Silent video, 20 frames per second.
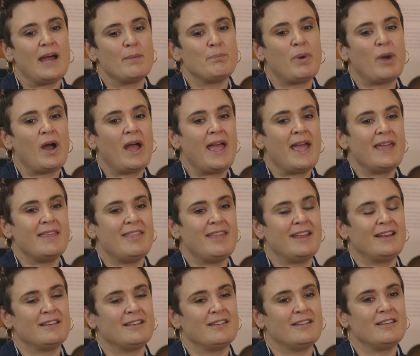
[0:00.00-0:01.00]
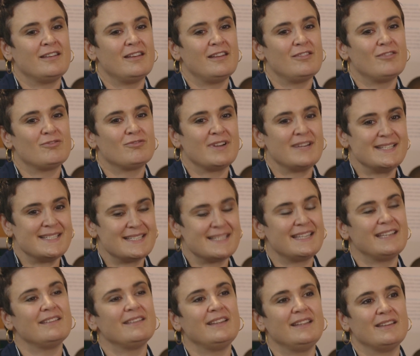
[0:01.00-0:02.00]
Uh, by then
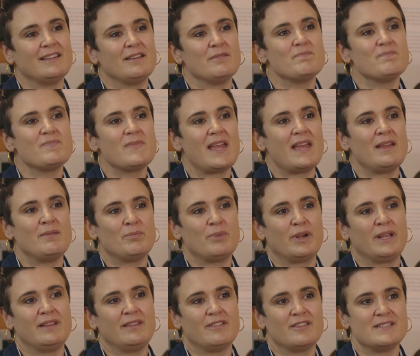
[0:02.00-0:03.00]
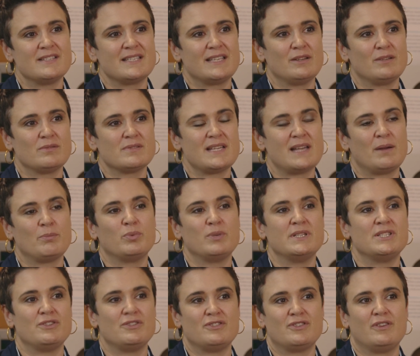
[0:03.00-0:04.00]
reskilling them and bringing those skills up,
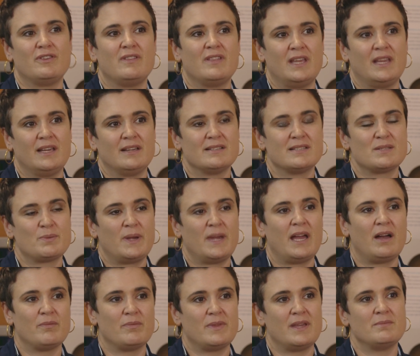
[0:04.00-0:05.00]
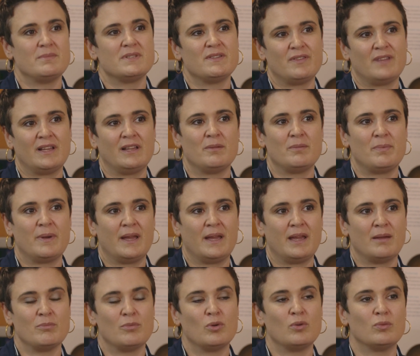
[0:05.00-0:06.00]
we do two things. We help them develop
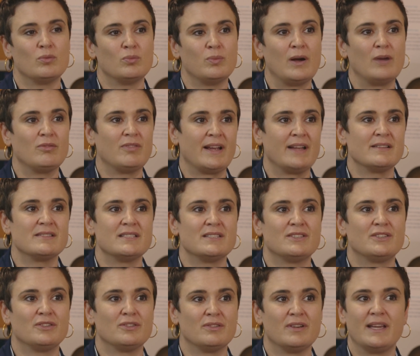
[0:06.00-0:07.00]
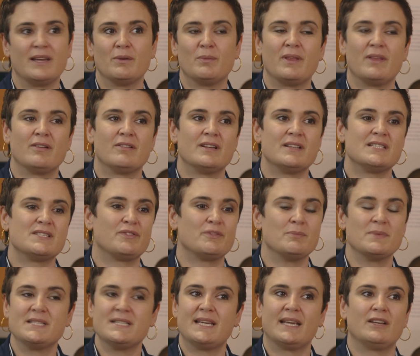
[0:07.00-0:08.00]
a more well-rounded career, whether it's
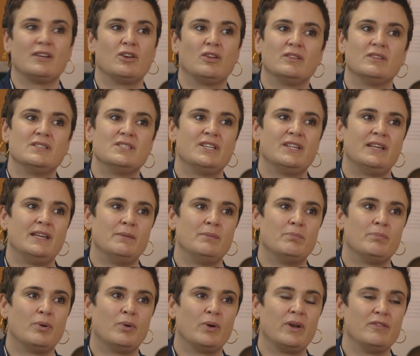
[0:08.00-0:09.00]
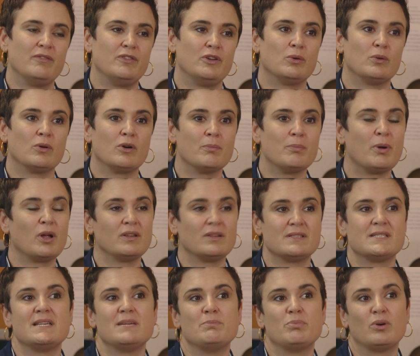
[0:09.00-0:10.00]
from a technology point of view or a
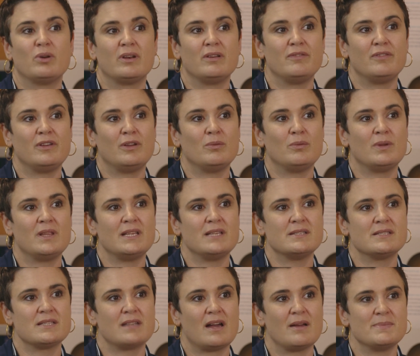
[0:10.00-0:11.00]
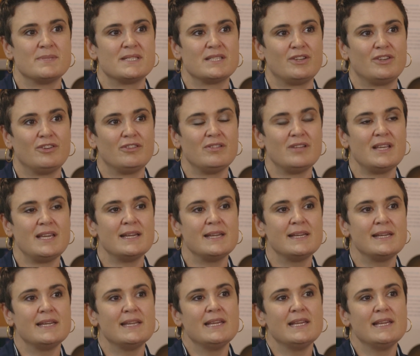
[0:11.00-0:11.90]
policy point of view within cybersecurity,